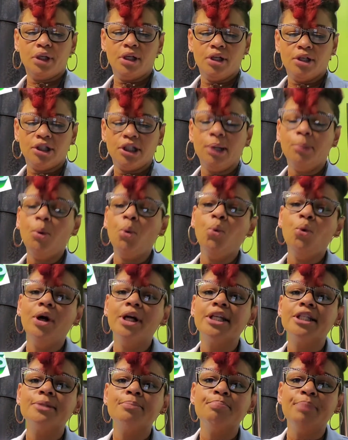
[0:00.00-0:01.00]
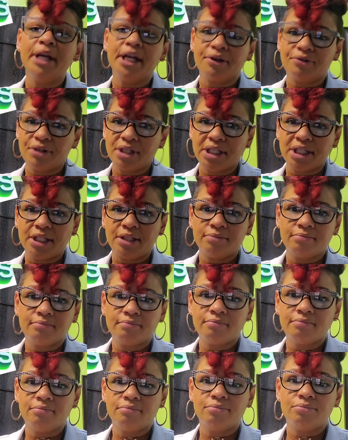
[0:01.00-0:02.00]
Number 1 is berries.
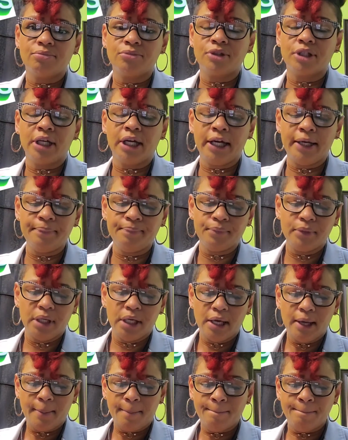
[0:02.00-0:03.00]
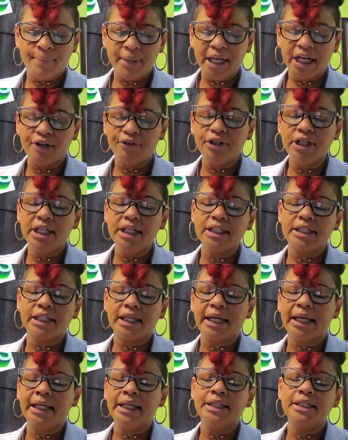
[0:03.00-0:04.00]
Okay, berry is an
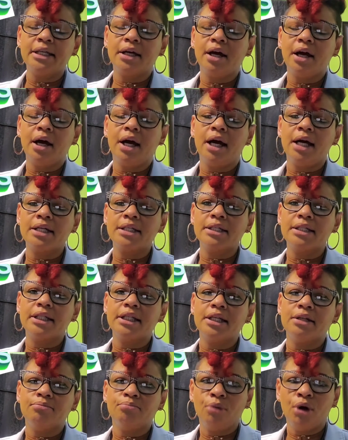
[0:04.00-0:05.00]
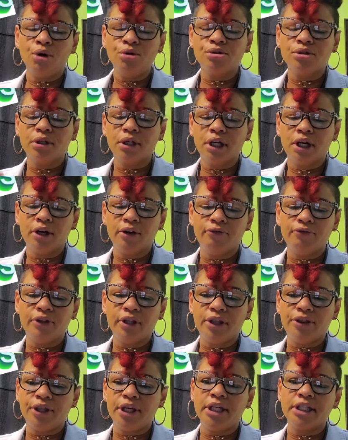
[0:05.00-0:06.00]
antioxidant, and most of the
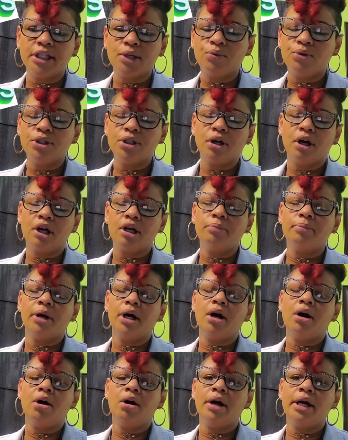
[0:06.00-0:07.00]
things that we're talking about are